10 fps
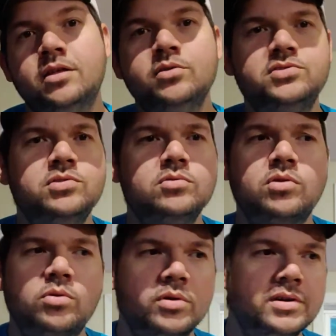Those two
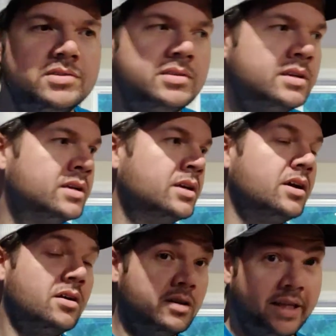chords
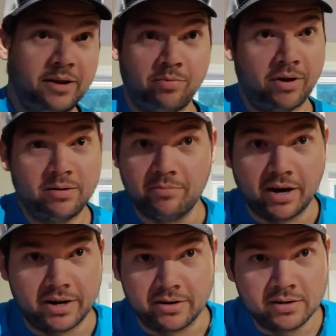are like bread and
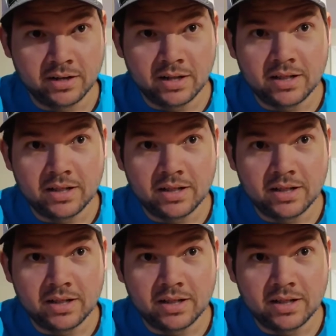butter.